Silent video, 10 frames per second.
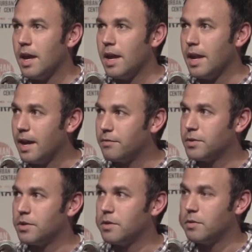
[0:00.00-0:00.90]
And
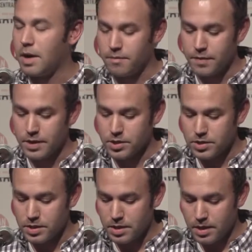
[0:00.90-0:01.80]
after I'm
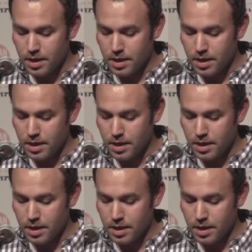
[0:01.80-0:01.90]
finished,